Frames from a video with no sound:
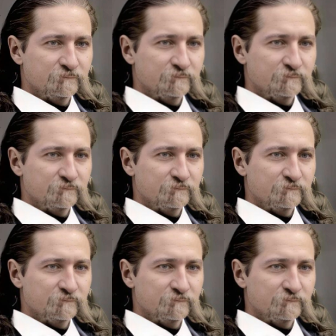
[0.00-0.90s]

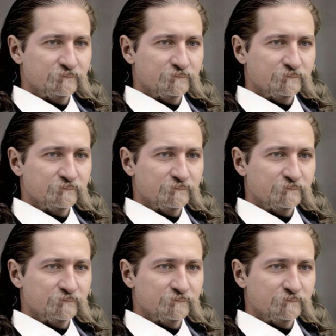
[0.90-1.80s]

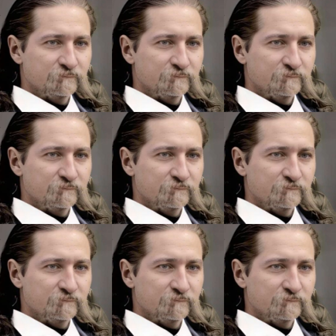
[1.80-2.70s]

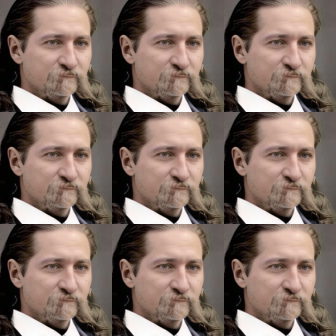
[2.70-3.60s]

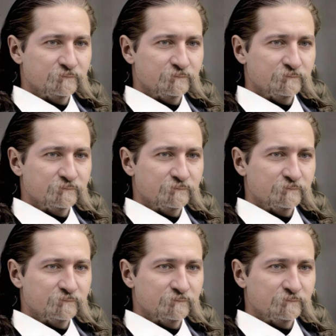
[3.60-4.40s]
(no lip movement)